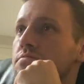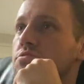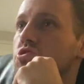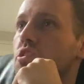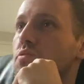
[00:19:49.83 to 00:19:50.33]

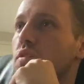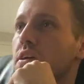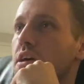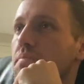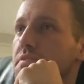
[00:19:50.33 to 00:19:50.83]
Sean
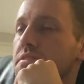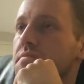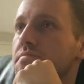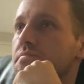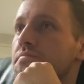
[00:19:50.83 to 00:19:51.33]
went up
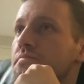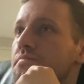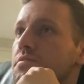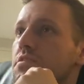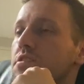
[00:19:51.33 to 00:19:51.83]
and
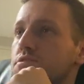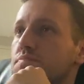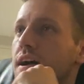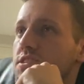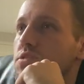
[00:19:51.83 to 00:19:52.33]

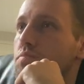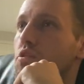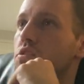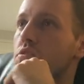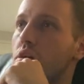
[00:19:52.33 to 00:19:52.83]
spatched a
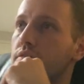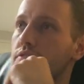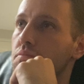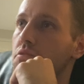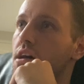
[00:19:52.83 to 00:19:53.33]
ball off
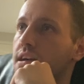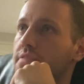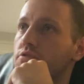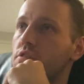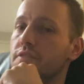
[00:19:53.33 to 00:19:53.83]
of the block
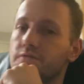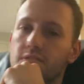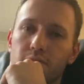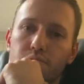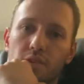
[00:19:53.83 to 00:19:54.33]
for our
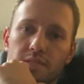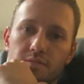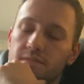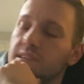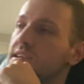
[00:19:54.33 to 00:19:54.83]
15th point,
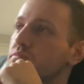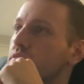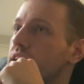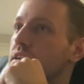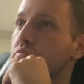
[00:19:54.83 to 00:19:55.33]
and
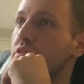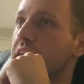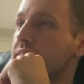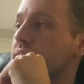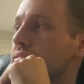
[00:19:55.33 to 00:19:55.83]
we ended up winning.